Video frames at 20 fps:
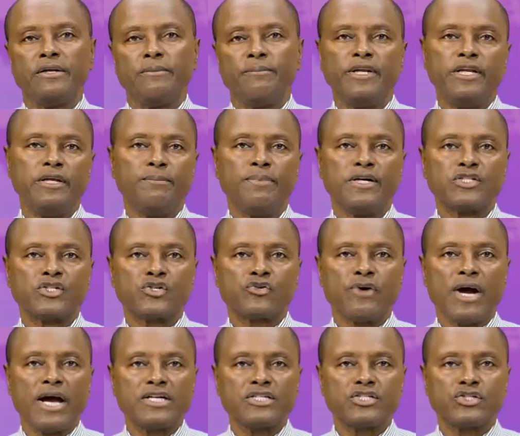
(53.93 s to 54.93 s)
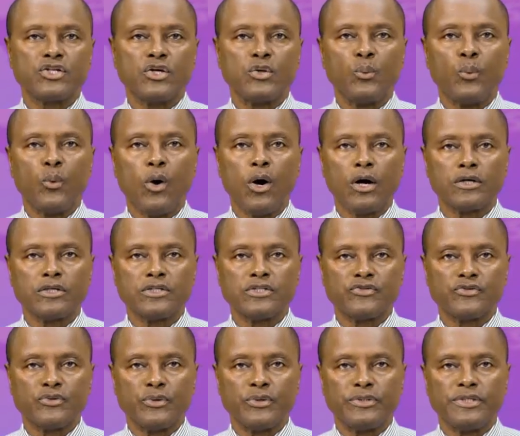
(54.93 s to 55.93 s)
a minibus crashed on
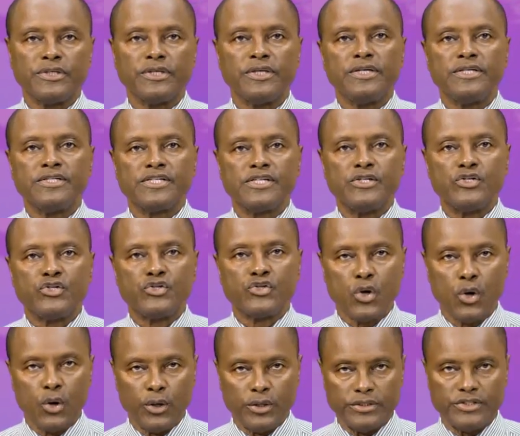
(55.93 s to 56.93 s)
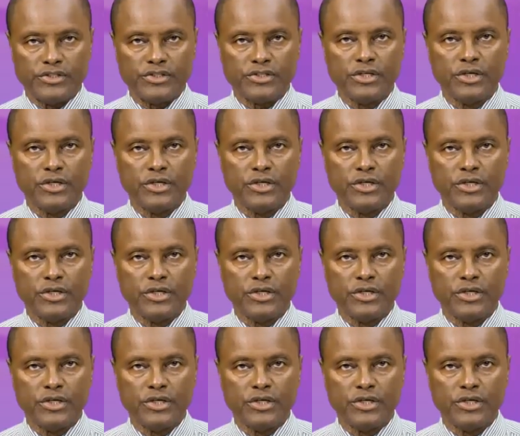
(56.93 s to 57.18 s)
Walker's Road, St. George.